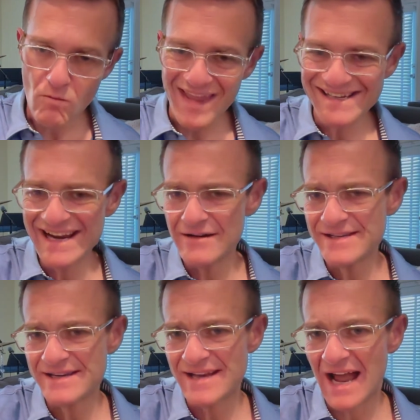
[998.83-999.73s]
Terry
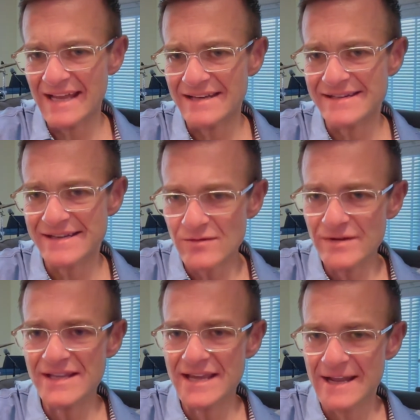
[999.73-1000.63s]
says, I can deal
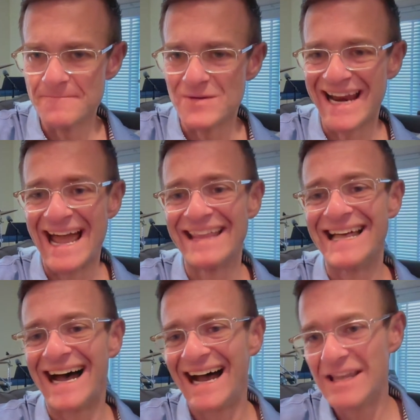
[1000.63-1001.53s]
with the heat, but add the
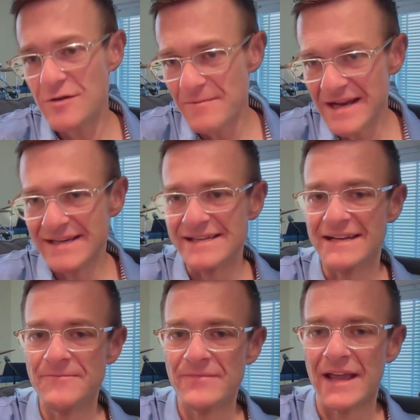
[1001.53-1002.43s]
high
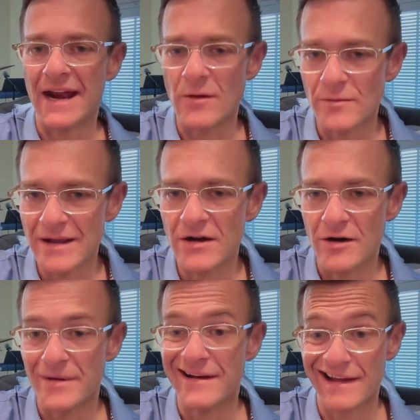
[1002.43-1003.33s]
humidity and I will be a
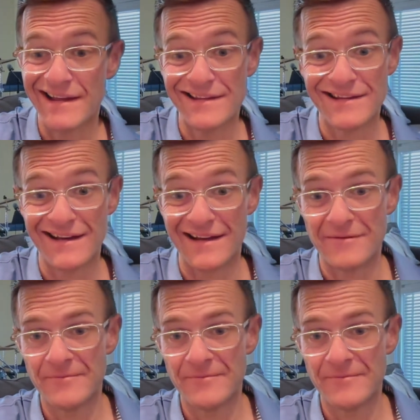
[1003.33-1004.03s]
hermit. I get that.